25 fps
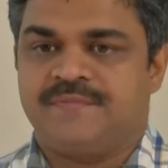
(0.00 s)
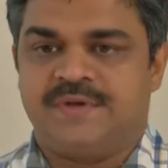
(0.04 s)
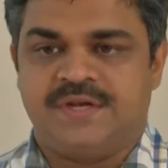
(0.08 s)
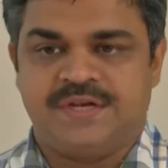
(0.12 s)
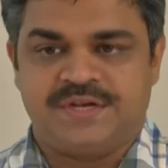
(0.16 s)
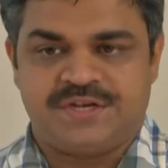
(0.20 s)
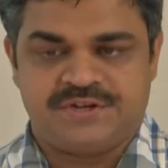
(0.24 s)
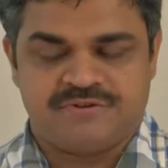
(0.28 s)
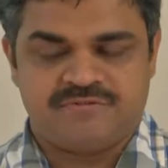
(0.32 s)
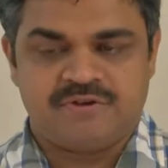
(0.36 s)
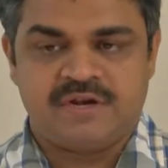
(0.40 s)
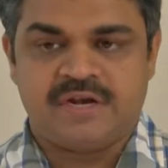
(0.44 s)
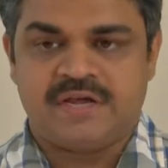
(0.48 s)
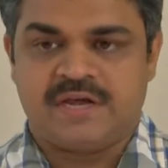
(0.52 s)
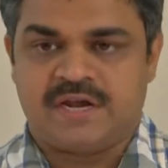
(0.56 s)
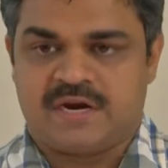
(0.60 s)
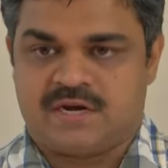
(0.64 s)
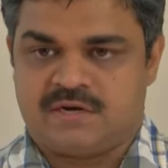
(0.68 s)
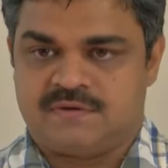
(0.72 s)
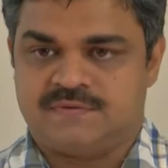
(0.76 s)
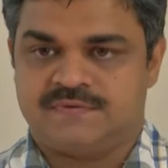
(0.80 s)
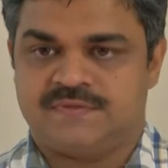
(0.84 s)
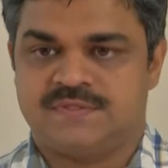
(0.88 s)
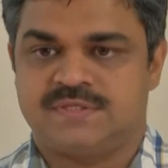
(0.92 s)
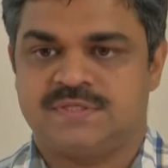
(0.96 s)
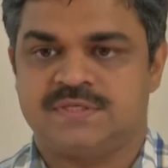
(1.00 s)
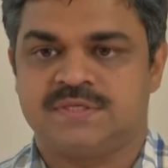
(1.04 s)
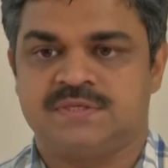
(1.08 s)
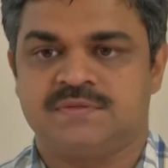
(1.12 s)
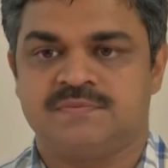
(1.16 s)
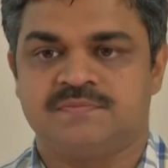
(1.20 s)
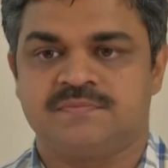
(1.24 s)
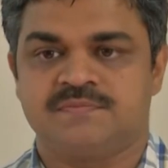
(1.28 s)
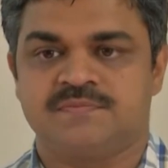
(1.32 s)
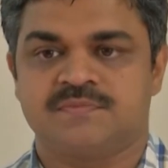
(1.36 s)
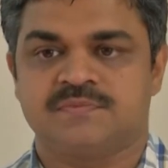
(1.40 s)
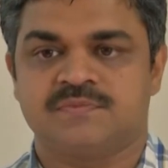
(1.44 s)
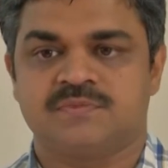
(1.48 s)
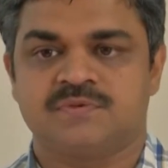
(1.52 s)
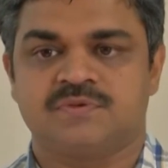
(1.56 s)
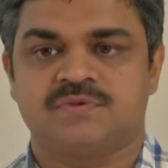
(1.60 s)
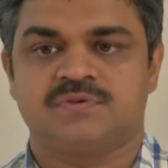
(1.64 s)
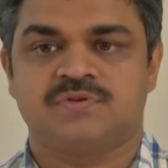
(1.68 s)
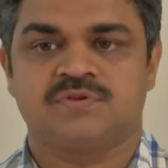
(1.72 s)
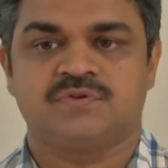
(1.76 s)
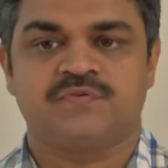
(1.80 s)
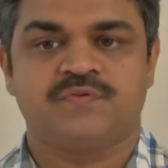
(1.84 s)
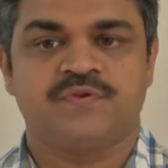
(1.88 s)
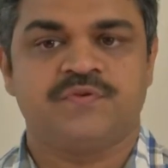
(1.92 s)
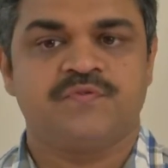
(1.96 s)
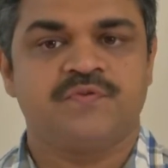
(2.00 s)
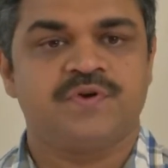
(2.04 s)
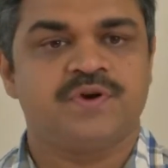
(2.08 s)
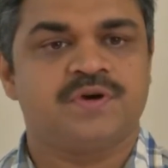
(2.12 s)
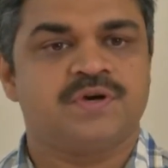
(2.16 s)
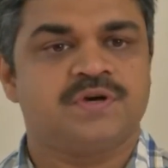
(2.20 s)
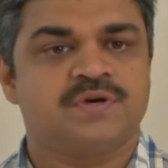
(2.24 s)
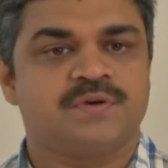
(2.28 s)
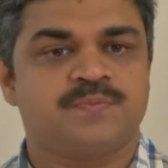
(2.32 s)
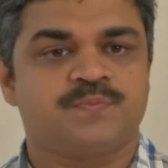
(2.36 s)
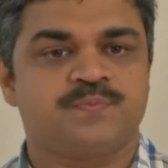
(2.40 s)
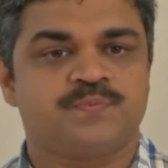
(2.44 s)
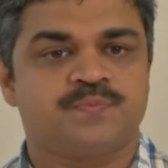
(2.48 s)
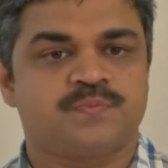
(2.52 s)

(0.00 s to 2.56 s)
interval graphs, so we were